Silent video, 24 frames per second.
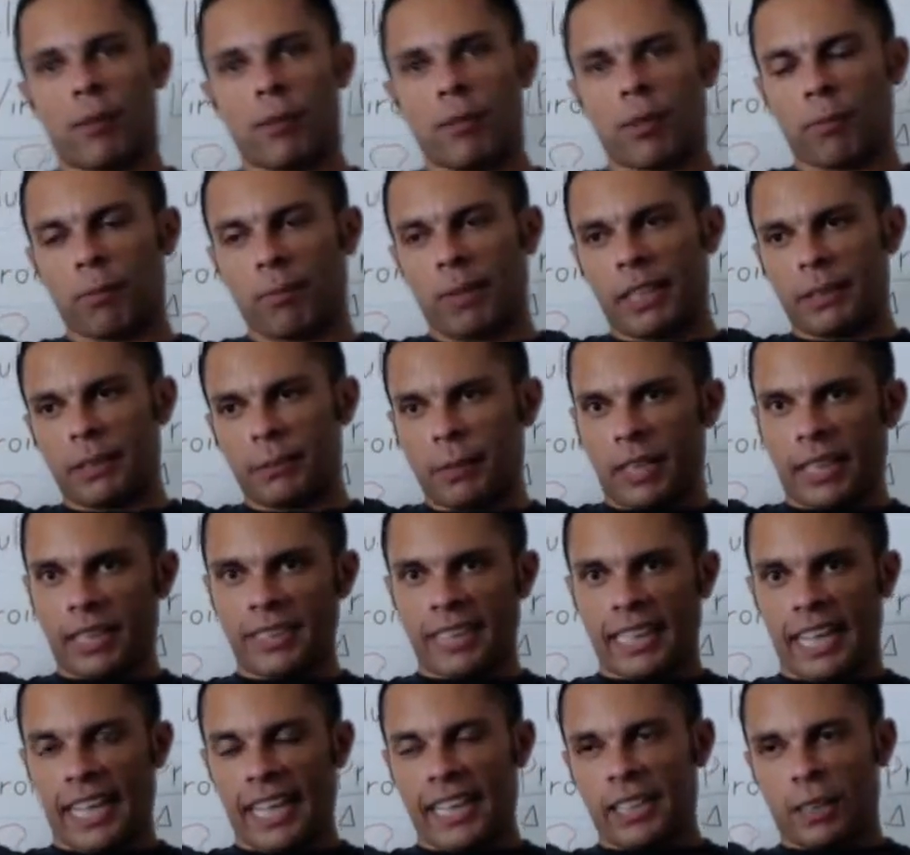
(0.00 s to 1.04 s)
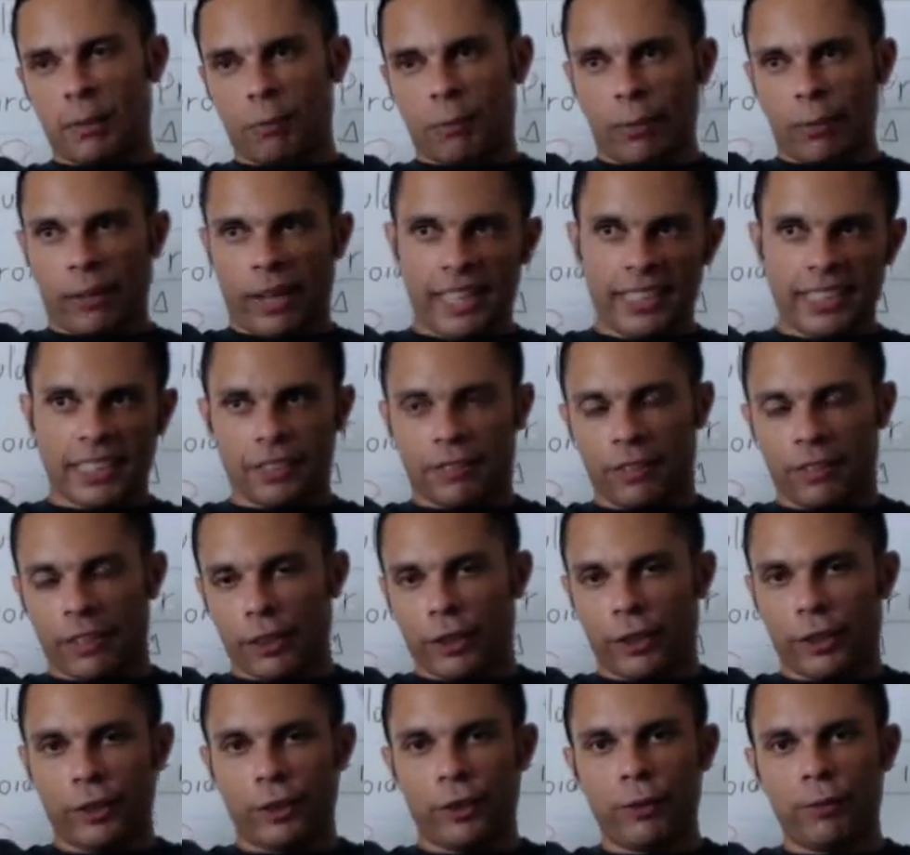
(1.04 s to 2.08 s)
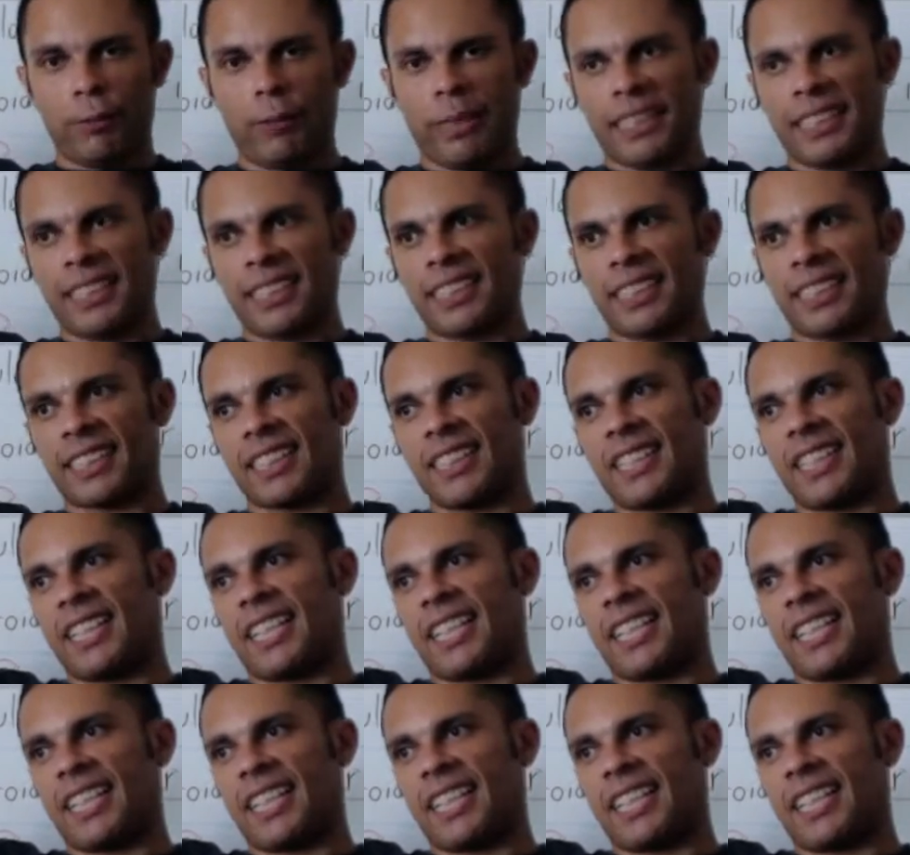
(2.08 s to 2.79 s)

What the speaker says: but because they ate the brains of other humans,